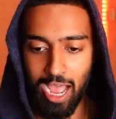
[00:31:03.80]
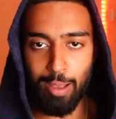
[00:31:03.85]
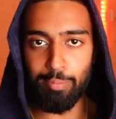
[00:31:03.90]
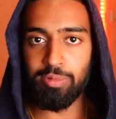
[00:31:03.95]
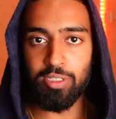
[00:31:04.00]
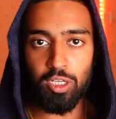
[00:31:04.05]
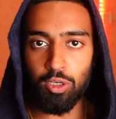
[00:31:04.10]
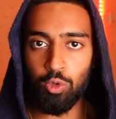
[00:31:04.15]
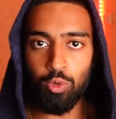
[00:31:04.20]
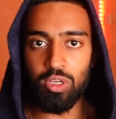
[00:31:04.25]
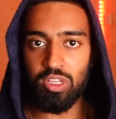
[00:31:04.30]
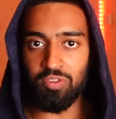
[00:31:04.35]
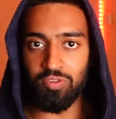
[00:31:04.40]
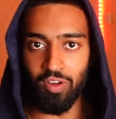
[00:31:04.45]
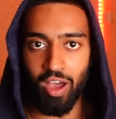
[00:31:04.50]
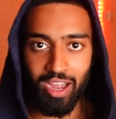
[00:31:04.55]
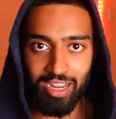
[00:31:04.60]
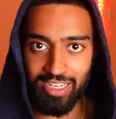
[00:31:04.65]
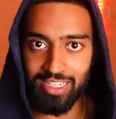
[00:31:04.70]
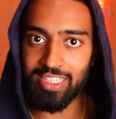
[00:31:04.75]
absolutely
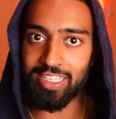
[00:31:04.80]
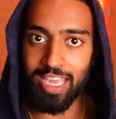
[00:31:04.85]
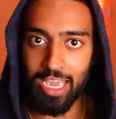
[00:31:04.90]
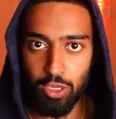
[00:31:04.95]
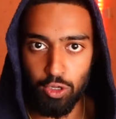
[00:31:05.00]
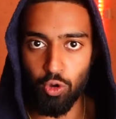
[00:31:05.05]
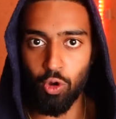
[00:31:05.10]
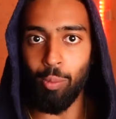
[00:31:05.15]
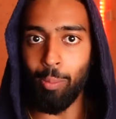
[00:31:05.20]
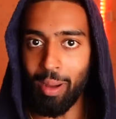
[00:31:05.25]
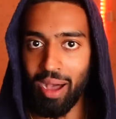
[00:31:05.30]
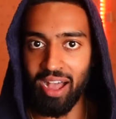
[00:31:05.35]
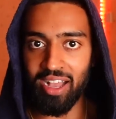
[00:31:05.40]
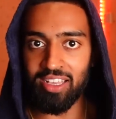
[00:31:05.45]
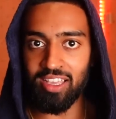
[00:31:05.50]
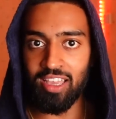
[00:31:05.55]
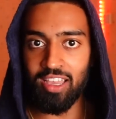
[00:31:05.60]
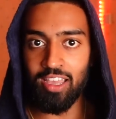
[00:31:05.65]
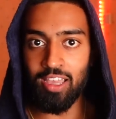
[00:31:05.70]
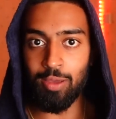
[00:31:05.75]
fine, get your
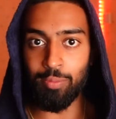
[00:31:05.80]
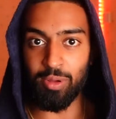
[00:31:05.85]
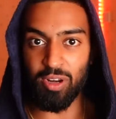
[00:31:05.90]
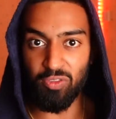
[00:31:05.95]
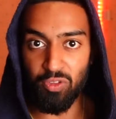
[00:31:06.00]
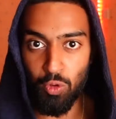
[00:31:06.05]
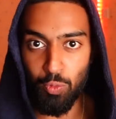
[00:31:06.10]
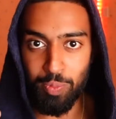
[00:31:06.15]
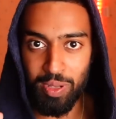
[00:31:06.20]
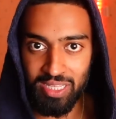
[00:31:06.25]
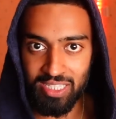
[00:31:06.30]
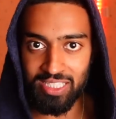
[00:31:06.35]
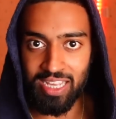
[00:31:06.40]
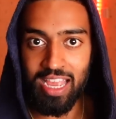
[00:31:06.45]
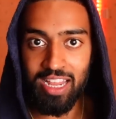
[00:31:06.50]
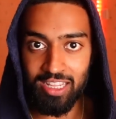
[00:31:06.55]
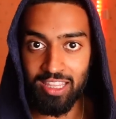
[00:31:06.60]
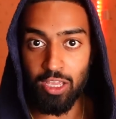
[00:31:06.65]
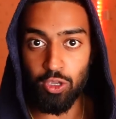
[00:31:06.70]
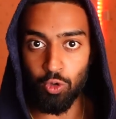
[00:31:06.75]
bag. But if you
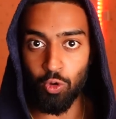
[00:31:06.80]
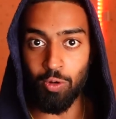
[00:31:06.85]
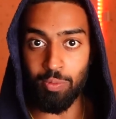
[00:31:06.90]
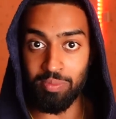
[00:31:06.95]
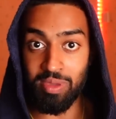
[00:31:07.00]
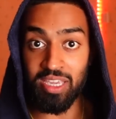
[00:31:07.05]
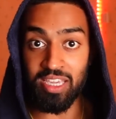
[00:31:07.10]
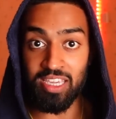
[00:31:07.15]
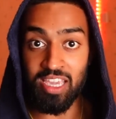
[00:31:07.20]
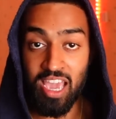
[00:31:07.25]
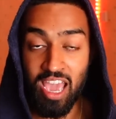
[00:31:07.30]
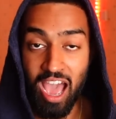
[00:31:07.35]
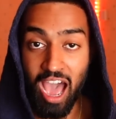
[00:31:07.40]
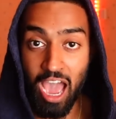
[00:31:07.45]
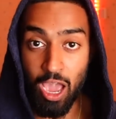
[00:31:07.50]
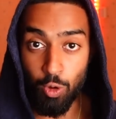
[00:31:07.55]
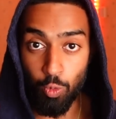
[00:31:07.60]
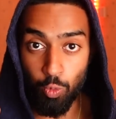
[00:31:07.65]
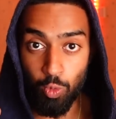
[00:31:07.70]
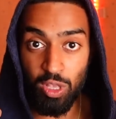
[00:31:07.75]
pretend that you're me,
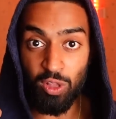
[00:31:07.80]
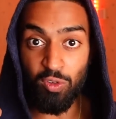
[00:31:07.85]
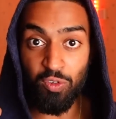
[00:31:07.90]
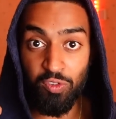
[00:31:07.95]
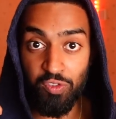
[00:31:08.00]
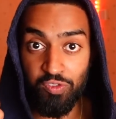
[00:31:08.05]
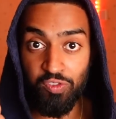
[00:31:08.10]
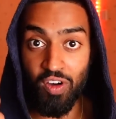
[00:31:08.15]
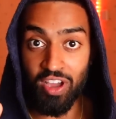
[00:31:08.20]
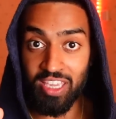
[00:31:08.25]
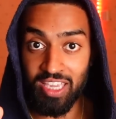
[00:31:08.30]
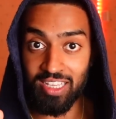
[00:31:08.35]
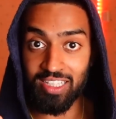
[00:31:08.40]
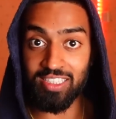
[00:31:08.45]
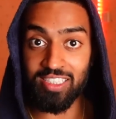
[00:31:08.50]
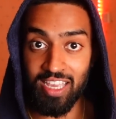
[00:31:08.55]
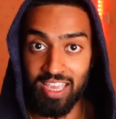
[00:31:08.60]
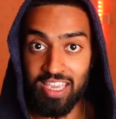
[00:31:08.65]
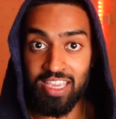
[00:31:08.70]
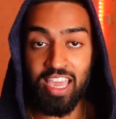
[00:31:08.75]
I will fucking
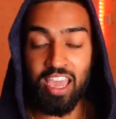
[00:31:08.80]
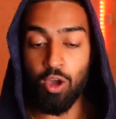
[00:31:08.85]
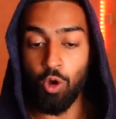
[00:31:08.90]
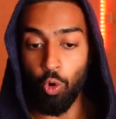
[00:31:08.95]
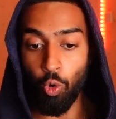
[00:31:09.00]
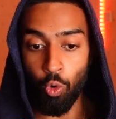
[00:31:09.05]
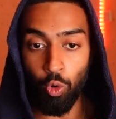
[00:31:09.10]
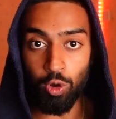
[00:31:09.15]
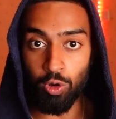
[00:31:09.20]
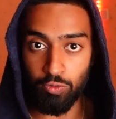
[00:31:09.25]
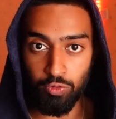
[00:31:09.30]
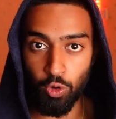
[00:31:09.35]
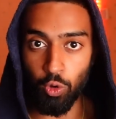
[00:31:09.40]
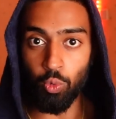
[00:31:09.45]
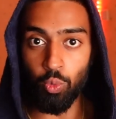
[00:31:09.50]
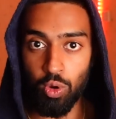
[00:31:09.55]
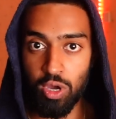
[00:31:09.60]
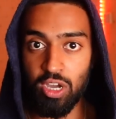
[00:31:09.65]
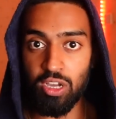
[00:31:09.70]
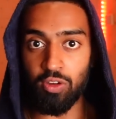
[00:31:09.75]
take all of
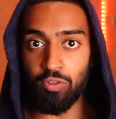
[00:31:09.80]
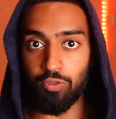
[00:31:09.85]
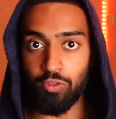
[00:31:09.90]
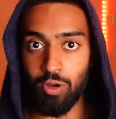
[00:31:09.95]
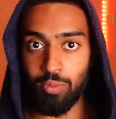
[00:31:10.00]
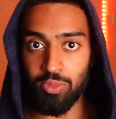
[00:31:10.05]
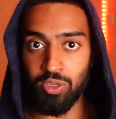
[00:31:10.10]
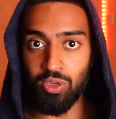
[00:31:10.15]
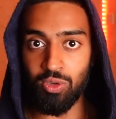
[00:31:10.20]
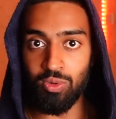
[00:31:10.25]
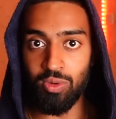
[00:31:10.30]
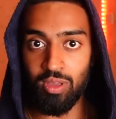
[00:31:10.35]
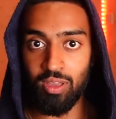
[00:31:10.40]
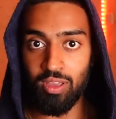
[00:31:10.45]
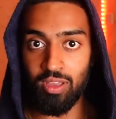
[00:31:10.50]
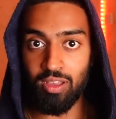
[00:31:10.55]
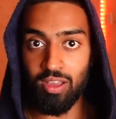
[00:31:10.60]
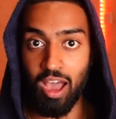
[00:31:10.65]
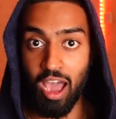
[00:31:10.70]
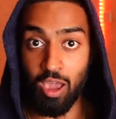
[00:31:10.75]
your work from you.
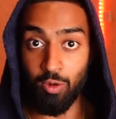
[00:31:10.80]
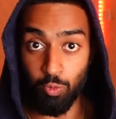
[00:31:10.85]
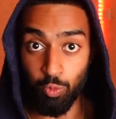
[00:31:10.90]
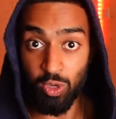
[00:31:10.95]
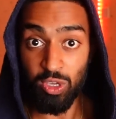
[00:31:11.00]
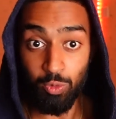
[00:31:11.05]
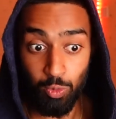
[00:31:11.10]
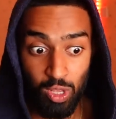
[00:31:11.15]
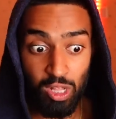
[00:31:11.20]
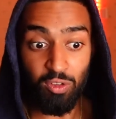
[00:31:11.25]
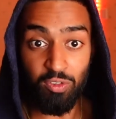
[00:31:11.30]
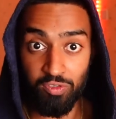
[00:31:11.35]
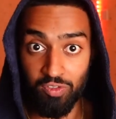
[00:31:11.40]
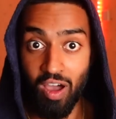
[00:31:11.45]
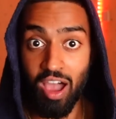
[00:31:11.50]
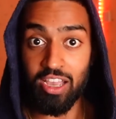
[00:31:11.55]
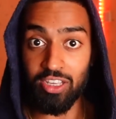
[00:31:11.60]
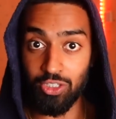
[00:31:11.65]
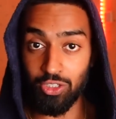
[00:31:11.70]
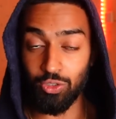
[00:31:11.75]
We will
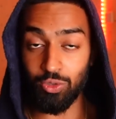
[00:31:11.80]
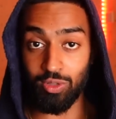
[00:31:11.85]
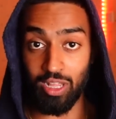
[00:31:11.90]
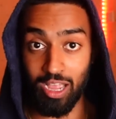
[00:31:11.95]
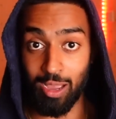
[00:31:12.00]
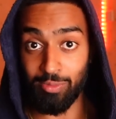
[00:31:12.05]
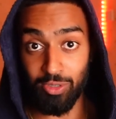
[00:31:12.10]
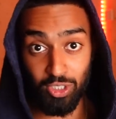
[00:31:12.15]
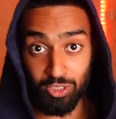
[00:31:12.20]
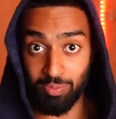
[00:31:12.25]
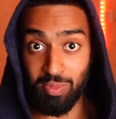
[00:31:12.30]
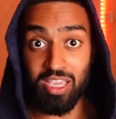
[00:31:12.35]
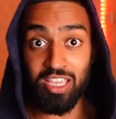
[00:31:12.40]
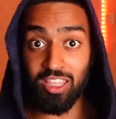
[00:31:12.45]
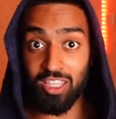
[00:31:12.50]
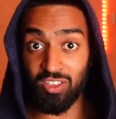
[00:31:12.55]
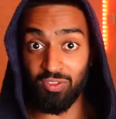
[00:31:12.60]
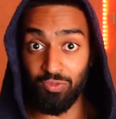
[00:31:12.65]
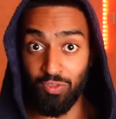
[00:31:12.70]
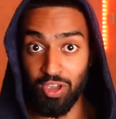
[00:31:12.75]
find you. Like, I'm just
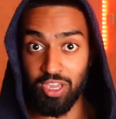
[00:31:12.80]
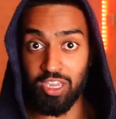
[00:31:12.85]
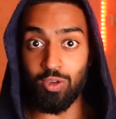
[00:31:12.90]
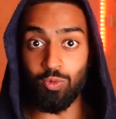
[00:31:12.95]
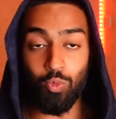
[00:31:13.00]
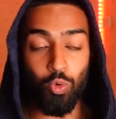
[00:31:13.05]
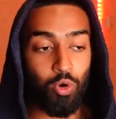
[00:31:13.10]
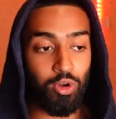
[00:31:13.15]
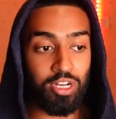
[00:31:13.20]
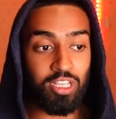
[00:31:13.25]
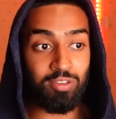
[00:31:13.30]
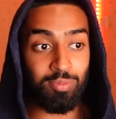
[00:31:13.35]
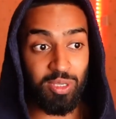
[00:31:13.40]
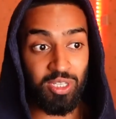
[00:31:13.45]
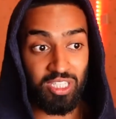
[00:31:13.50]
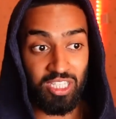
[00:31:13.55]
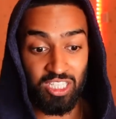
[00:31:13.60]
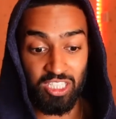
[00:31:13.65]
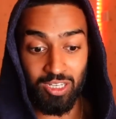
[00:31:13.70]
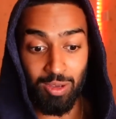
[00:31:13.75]
making this fucking warning
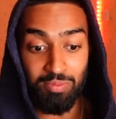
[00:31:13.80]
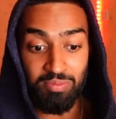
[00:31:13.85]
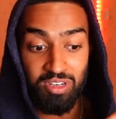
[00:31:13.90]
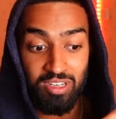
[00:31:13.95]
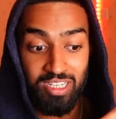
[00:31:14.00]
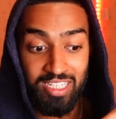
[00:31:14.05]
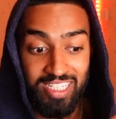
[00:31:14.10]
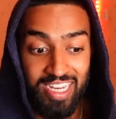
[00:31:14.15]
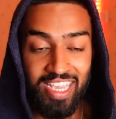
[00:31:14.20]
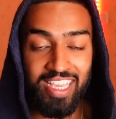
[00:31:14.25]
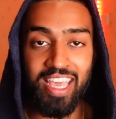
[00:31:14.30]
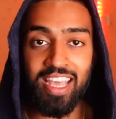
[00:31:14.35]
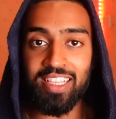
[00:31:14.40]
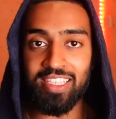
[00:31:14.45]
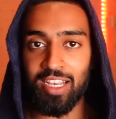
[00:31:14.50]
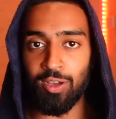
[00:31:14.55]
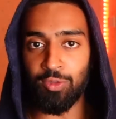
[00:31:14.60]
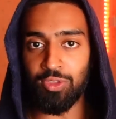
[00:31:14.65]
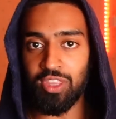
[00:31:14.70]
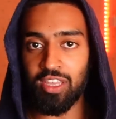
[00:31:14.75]
because there's some
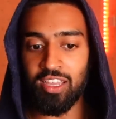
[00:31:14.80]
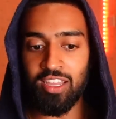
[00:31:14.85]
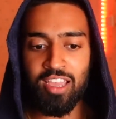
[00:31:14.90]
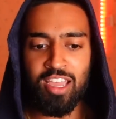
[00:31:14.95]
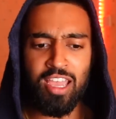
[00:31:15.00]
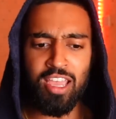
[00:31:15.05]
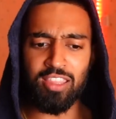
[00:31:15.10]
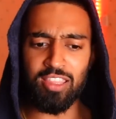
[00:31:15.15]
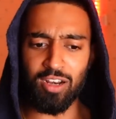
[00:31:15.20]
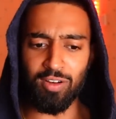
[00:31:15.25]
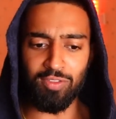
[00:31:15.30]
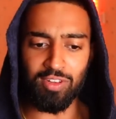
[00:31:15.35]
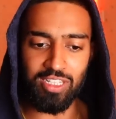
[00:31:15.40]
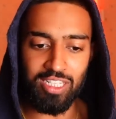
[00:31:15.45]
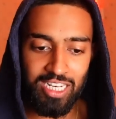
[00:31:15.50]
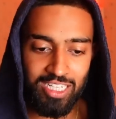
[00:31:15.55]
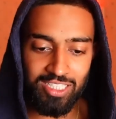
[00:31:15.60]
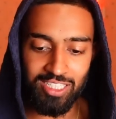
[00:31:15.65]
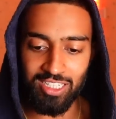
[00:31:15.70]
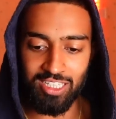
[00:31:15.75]
dickheads out there that have
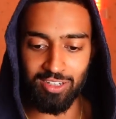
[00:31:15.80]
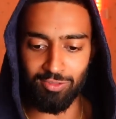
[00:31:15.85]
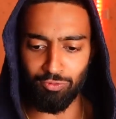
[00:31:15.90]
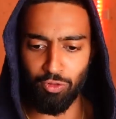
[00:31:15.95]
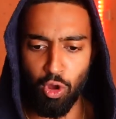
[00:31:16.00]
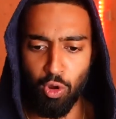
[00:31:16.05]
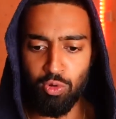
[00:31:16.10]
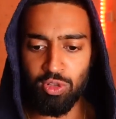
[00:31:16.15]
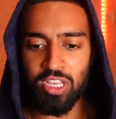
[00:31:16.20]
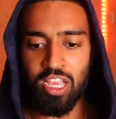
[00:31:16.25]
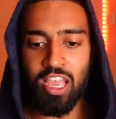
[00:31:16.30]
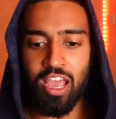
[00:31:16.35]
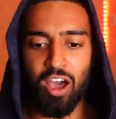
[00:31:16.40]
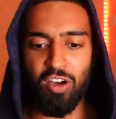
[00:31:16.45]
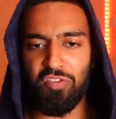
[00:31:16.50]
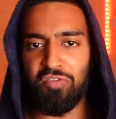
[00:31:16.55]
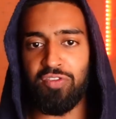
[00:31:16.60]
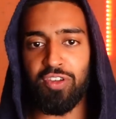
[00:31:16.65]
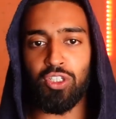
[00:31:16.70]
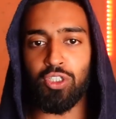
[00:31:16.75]
literally wrote
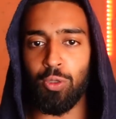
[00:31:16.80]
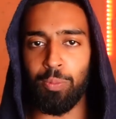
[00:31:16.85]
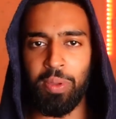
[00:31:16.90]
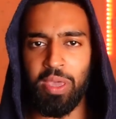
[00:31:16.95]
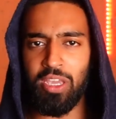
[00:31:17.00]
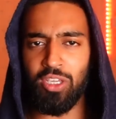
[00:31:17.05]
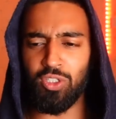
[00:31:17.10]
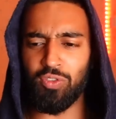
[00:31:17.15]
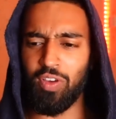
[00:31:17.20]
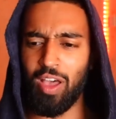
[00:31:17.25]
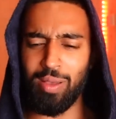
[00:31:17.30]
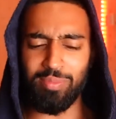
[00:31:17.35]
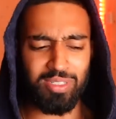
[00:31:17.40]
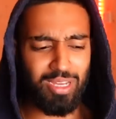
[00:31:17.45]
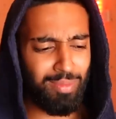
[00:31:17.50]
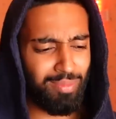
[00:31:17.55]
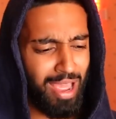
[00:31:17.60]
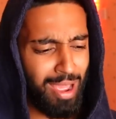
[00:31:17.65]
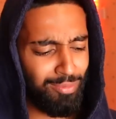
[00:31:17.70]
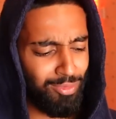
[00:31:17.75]
official page of
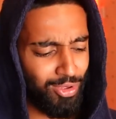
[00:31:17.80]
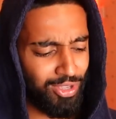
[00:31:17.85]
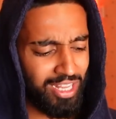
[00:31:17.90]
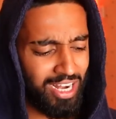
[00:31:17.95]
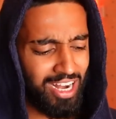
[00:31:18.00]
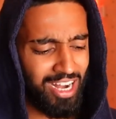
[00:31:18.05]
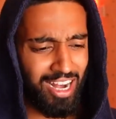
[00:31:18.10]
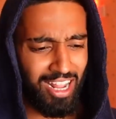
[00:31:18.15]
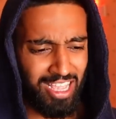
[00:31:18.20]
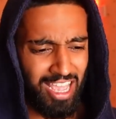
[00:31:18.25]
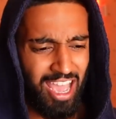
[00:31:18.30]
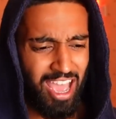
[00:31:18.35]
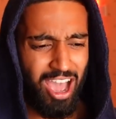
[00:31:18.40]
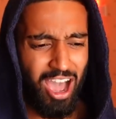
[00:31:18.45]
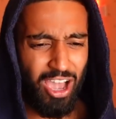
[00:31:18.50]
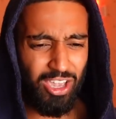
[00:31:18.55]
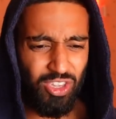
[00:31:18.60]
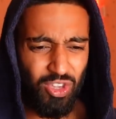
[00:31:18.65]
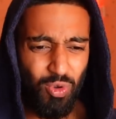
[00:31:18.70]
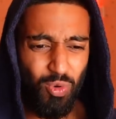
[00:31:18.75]
Hamza. I'm looking at it like,
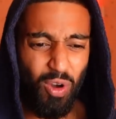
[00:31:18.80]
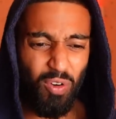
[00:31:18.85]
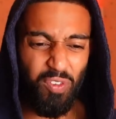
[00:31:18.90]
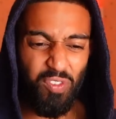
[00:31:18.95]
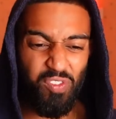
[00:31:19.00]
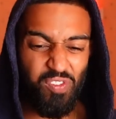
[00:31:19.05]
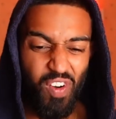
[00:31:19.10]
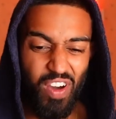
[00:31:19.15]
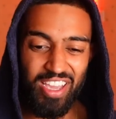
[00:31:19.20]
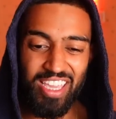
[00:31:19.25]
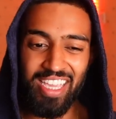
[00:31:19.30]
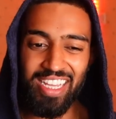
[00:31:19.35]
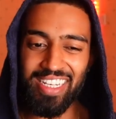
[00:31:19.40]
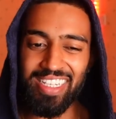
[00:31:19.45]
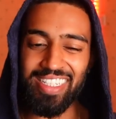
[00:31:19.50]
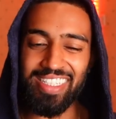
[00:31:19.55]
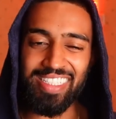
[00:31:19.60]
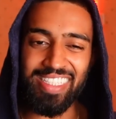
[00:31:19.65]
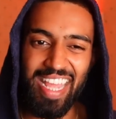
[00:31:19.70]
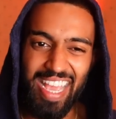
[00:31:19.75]
are you a
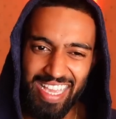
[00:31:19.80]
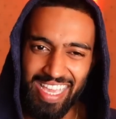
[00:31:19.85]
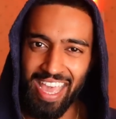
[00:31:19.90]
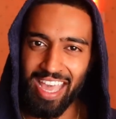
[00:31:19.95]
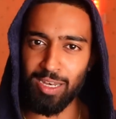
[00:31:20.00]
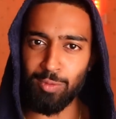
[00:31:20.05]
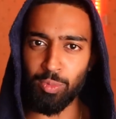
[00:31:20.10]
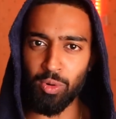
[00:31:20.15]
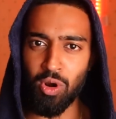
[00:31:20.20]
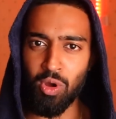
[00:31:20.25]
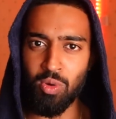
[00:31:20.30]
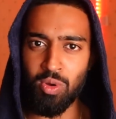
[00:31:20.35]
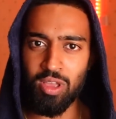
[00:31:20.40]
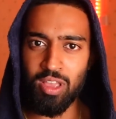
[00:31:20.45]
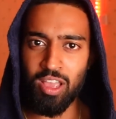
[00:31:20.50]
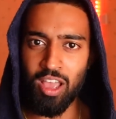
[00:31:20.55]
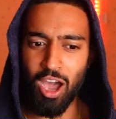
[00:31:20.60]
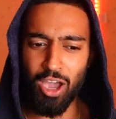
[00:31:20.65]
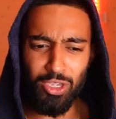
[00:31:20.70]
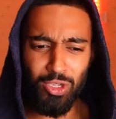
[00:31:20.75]
fucking dickhead, bro?
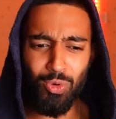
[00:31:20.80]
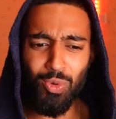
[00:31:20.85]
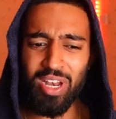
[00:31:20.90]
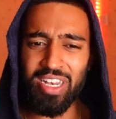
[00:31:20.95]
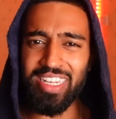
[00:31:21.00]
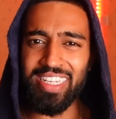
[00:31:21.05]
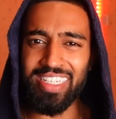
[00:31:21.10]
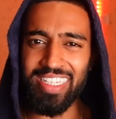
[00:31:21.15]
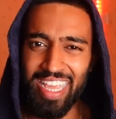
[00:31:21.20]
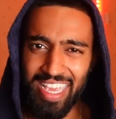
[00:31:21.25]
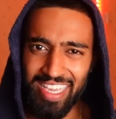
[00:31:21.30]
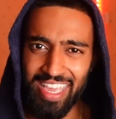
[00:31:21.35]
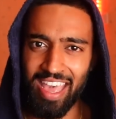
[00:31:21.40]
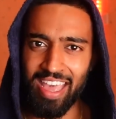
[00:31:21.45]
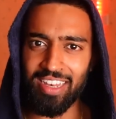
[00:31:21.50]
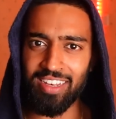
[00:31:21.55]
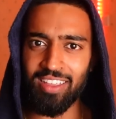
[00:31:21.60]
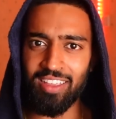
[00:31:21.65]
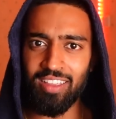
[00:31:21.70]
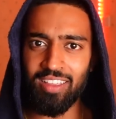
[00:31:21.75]
Are you a
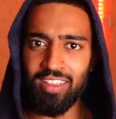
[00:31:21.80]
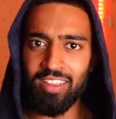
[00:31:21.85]
dickhead?